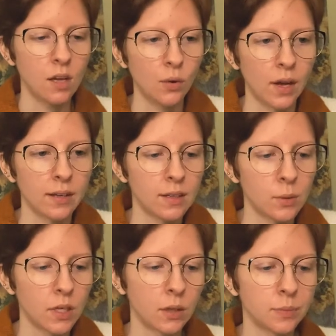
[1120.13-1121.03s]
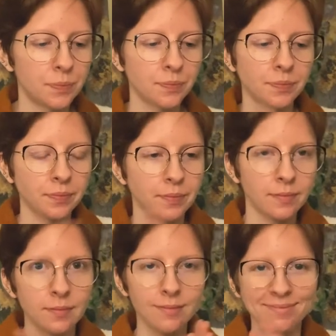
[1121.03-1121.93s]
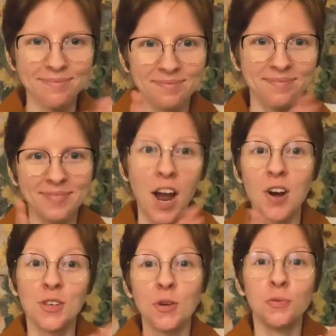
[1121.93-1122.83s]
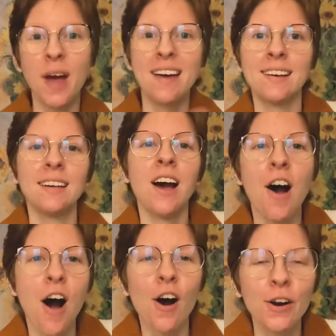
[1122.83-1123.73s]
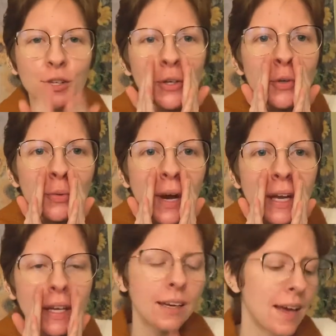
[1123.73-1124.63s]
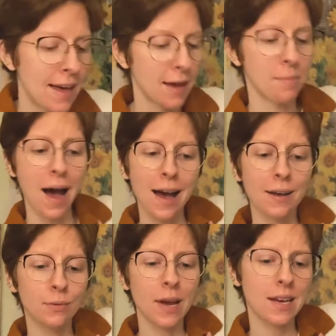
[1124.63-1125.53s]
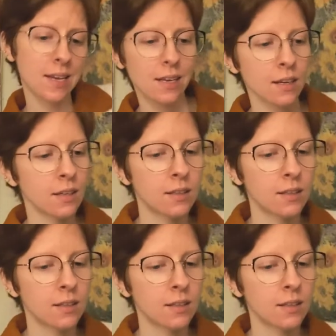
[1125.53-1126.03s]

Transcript: Okay, here we go. Are you ready? Are you ready? Am I ready?